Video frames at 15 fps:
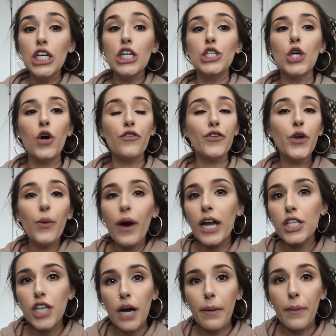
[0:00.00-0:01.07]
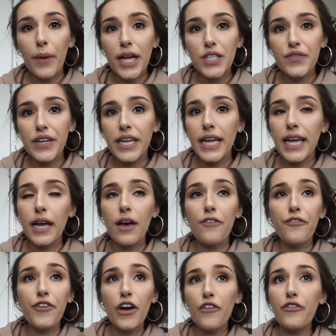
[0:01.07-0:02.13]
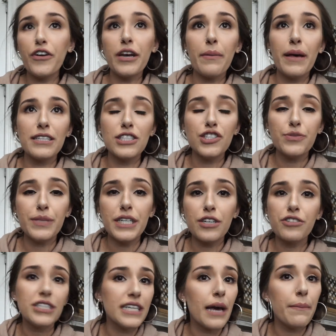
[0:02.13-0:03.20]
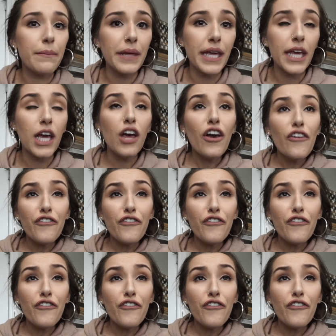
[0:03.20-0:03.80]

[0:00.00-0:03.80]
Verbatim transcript: So if you want to talk about breastfeeding, feel free to message me or DM me.